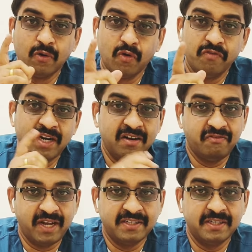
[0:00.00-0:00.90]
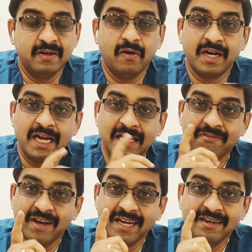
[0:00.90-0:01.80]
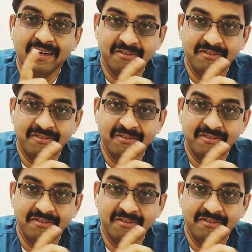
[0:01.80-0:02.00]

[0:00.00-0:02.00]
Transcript: COVID infection or any viral